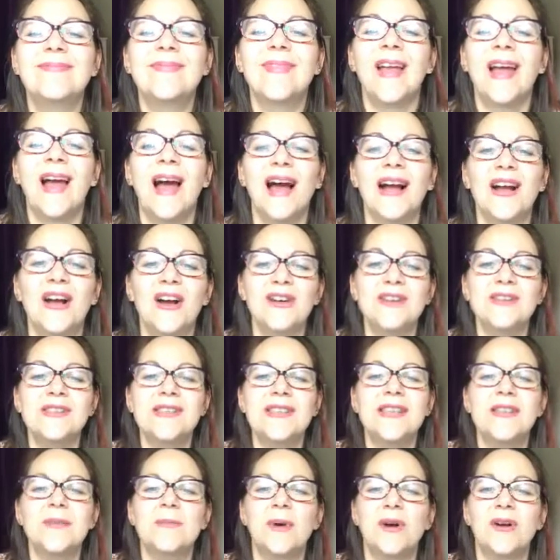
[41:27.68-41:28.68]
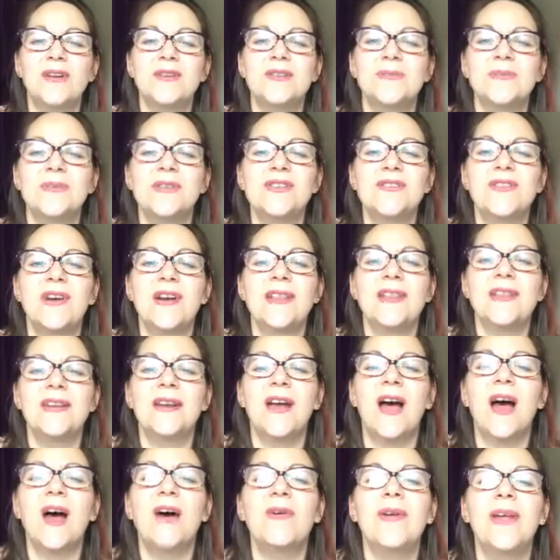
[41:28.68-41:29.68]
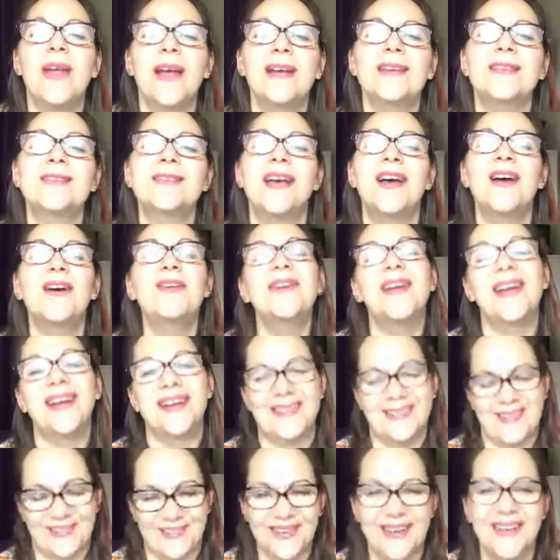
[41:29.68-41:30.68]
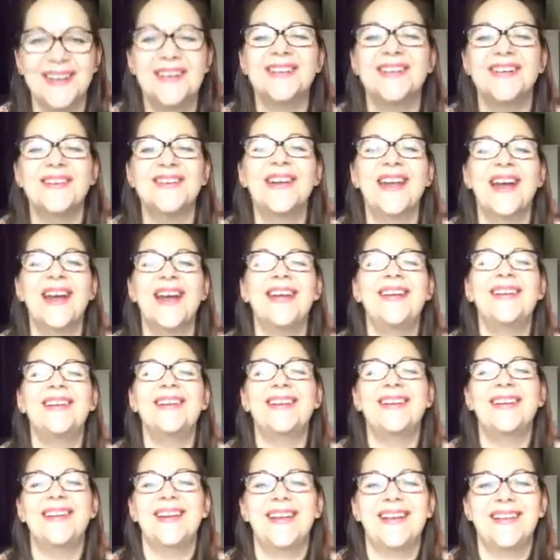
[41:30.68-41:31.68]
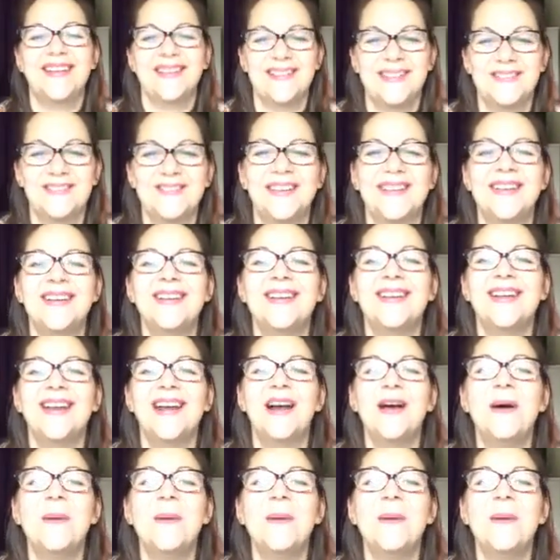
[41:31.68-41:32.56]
I can't see the bottom. Is there anything? Oh, yes. Right. Okay. Yeah, lovely. Yeah.